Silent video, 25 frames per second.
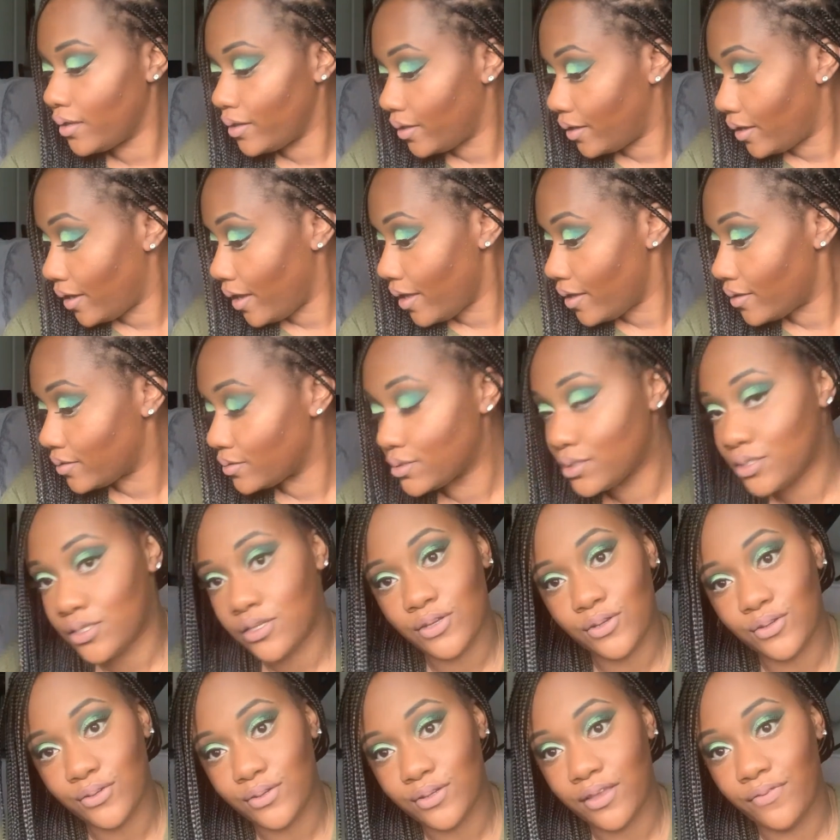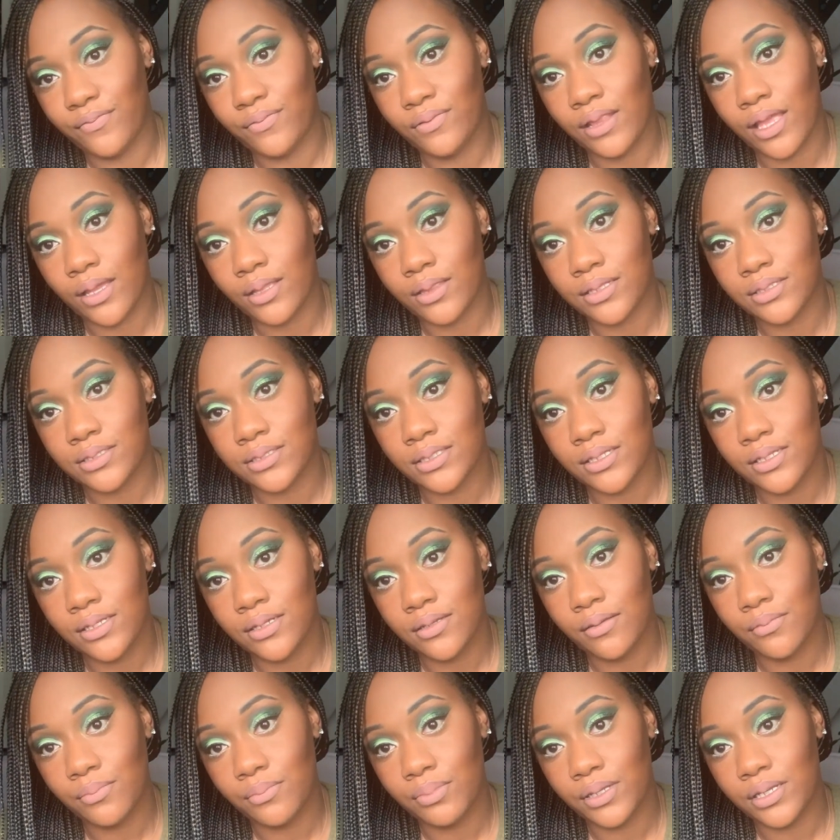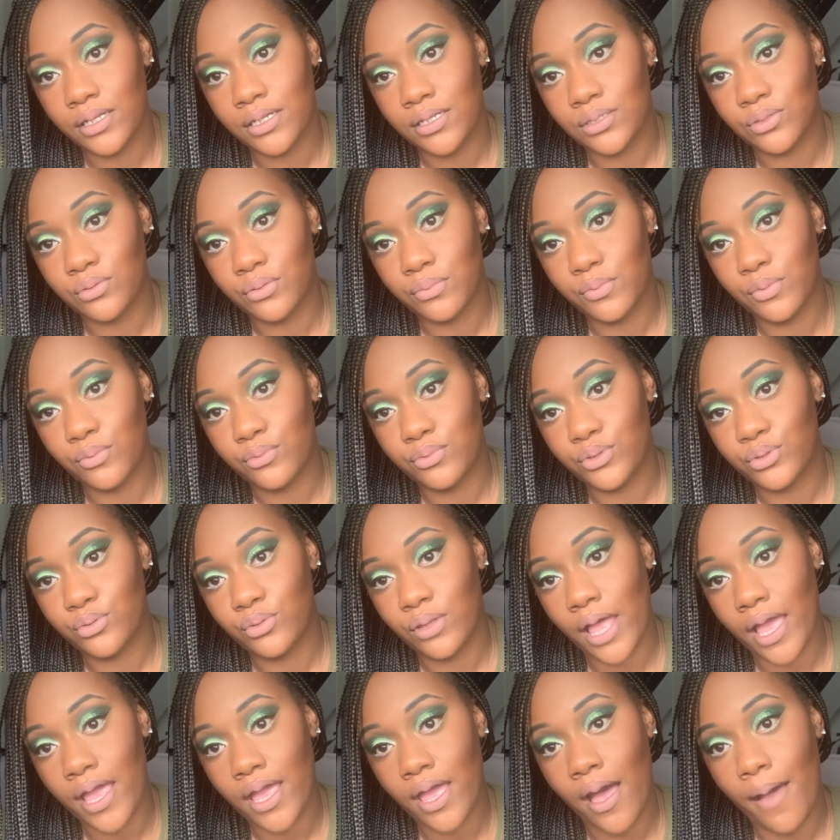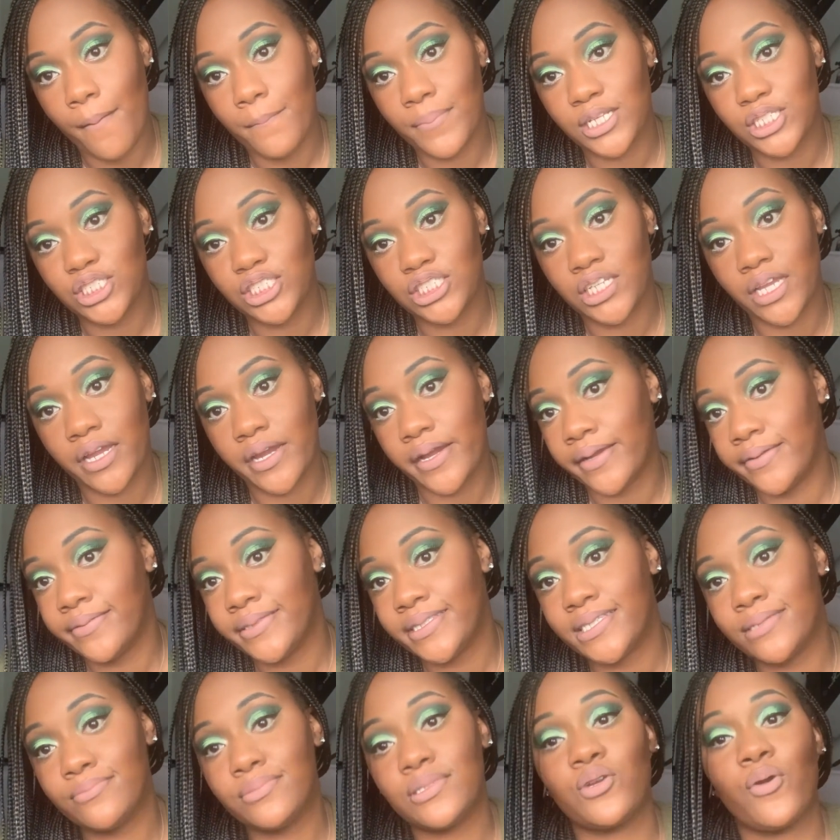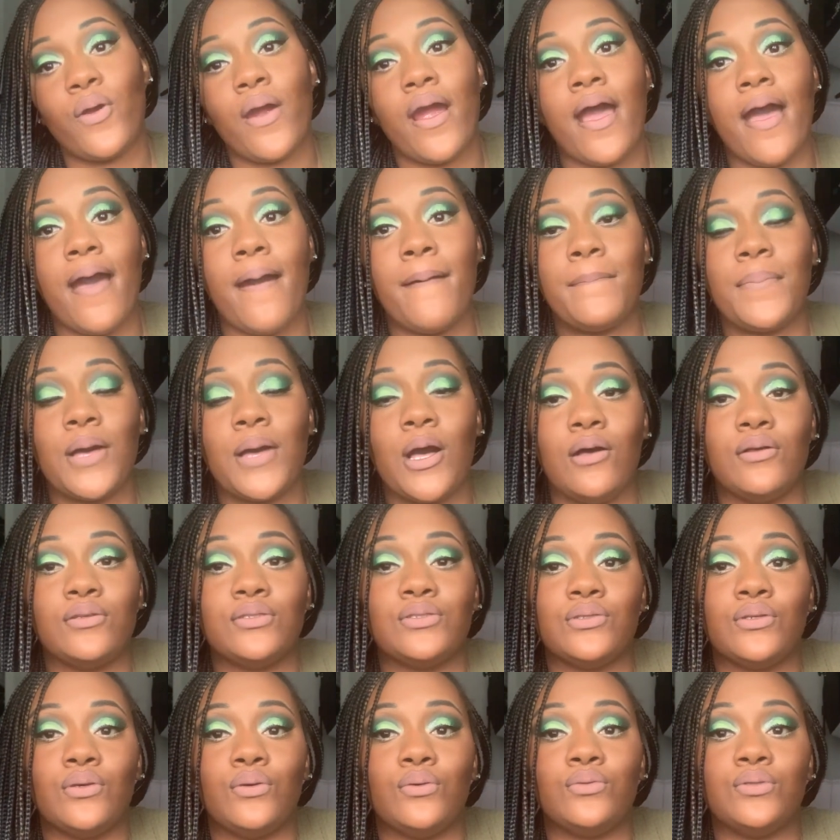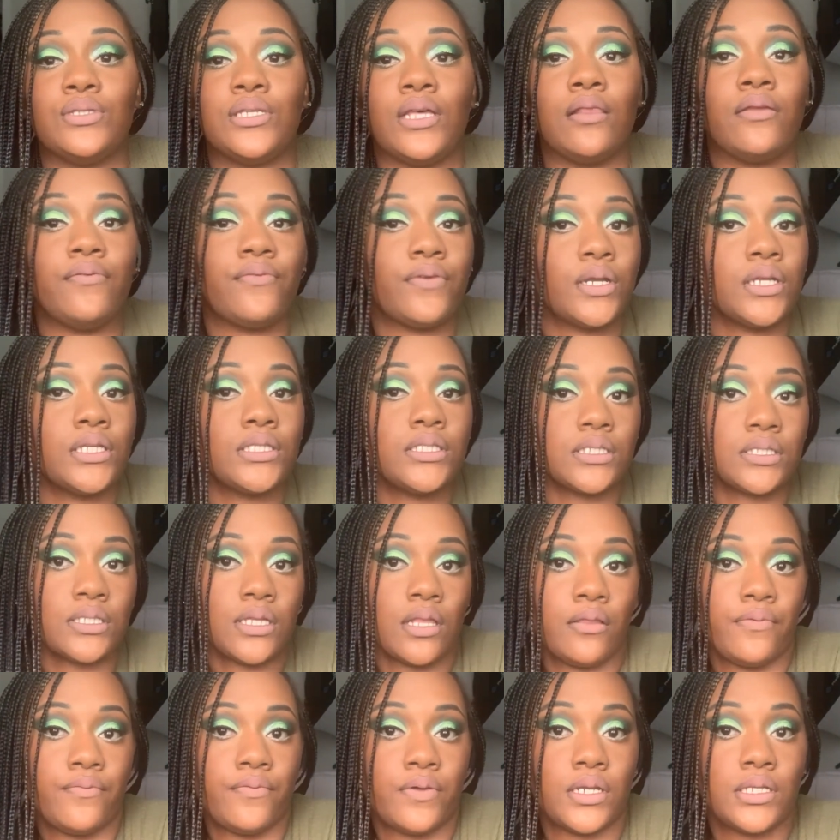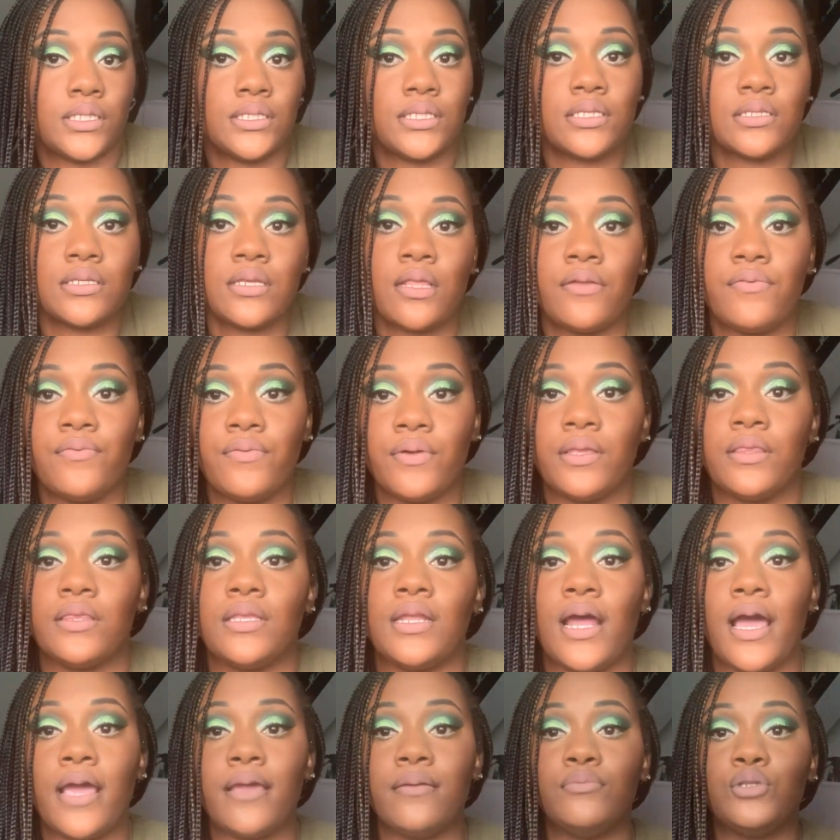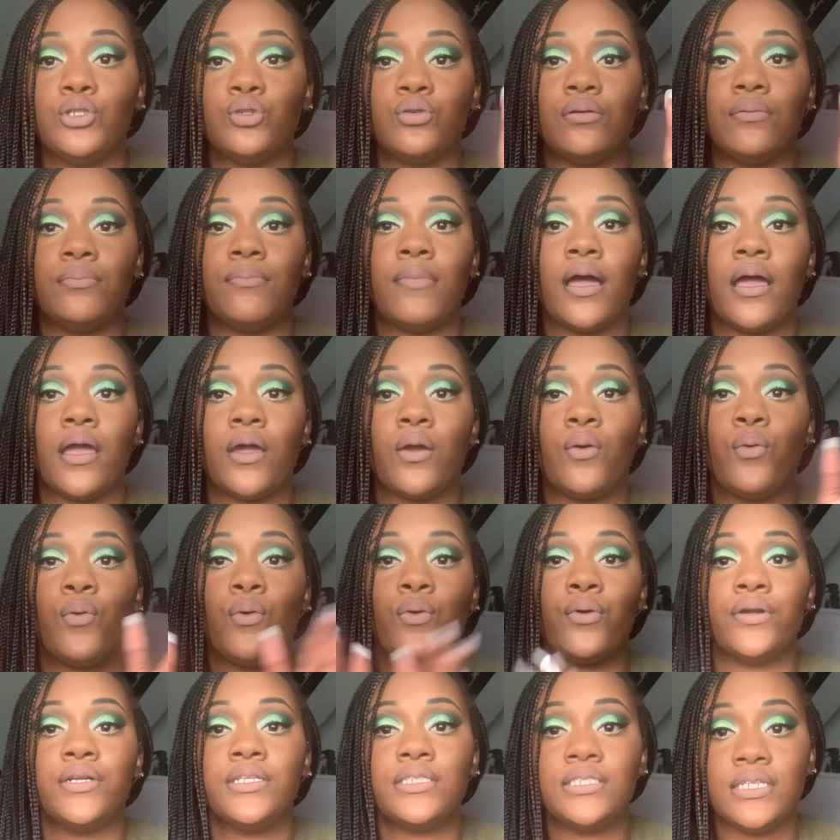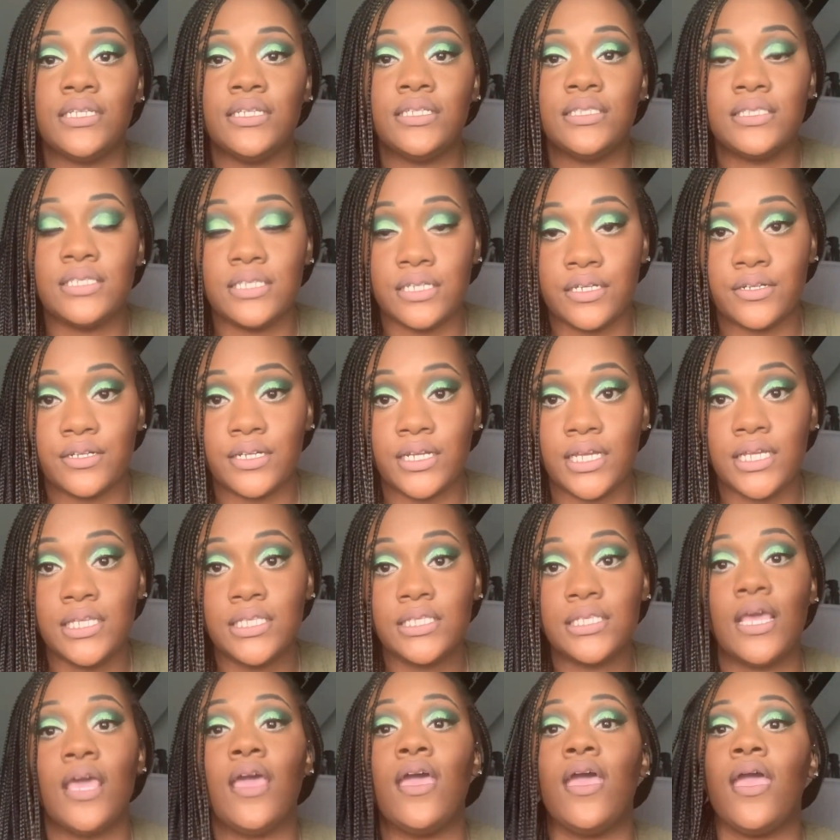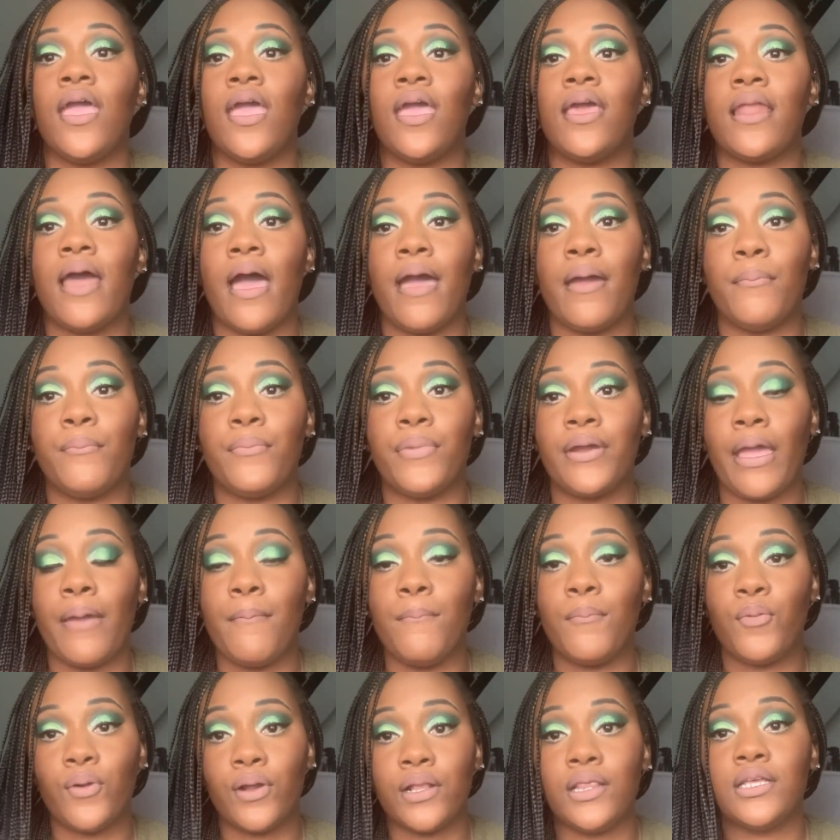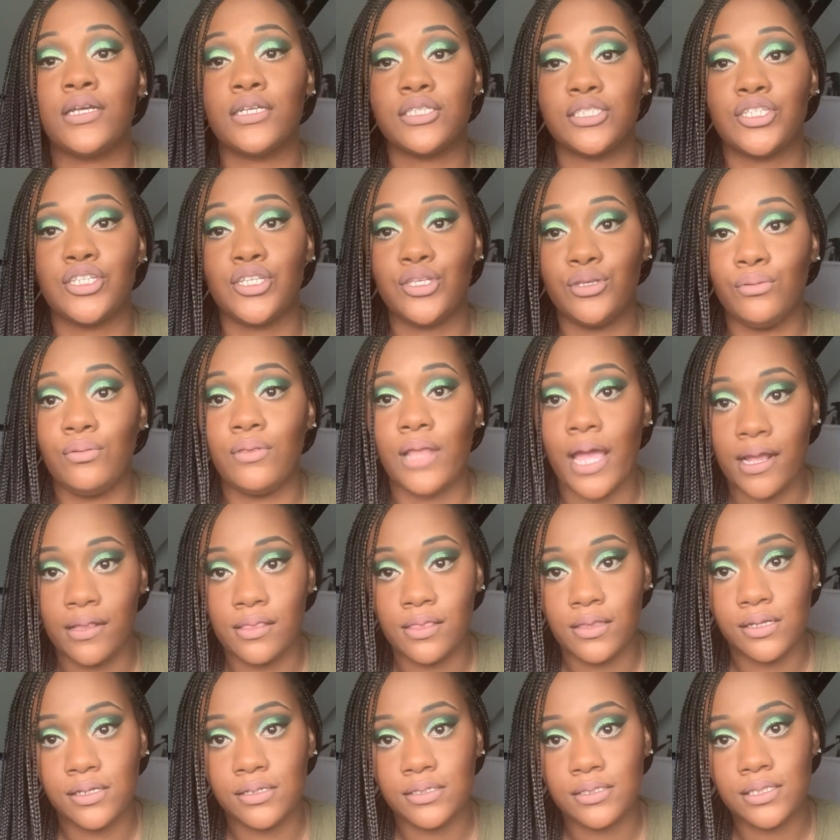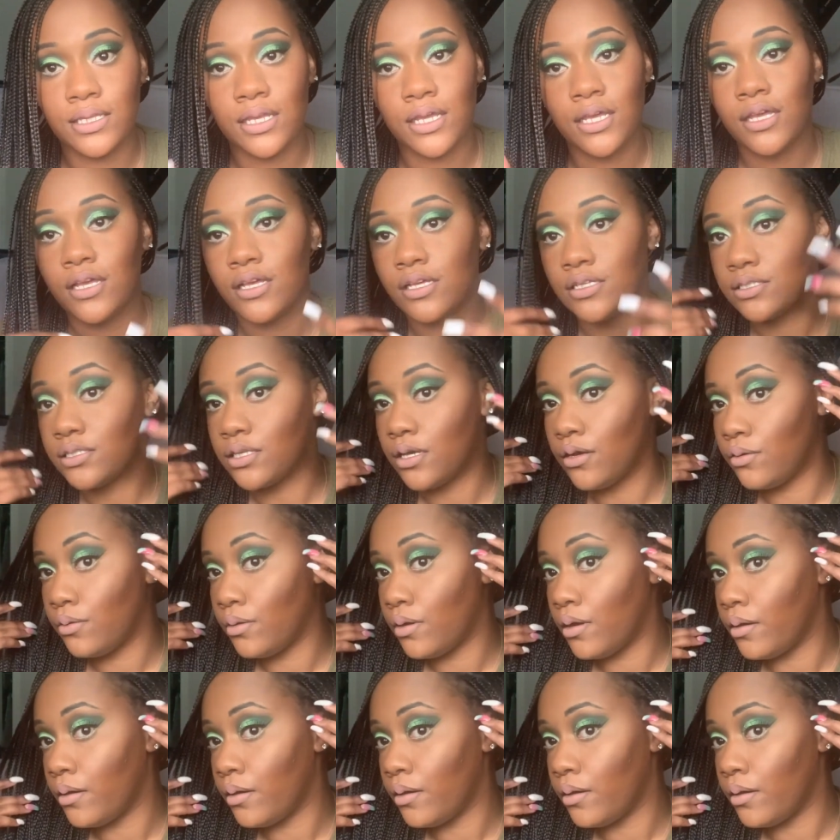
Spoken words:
Yeah, so if you like this look, please remember to like, comment, share, and subscribe. Also, tell a friend to tell a friend to tell a friend that I am doing my quarantine series and I am bringing more looks to you like this. So